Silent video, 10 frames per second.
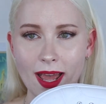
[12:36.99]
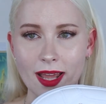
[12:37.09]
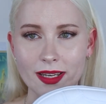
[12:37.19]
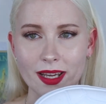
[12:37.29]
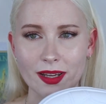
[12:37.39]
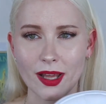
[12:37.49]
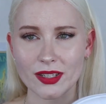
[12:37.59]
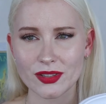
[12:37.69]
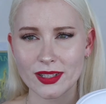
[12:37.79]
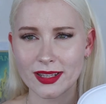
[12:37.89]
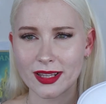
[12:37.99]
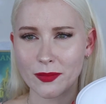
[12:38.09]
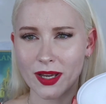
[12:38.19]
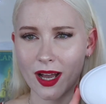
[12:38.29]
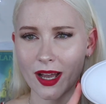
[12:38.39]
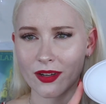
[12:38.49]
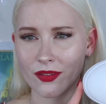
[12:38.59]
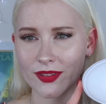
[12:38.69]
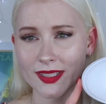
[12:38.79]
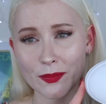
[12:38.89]
And yeah, I just thought that they were kind
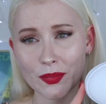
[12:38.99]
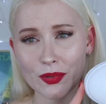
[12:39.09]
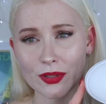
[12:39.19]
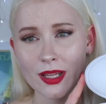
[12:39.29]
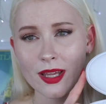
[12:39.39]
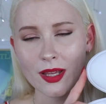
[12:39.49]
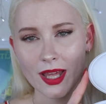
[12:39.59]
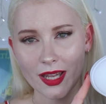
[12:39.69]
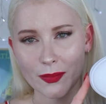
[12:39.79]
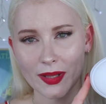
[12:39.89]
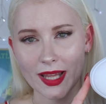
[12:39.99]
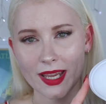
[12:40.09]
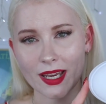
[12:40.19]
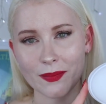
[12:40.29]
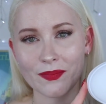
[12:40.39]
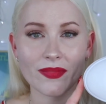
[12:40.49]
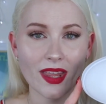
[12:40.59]
of simple and plain,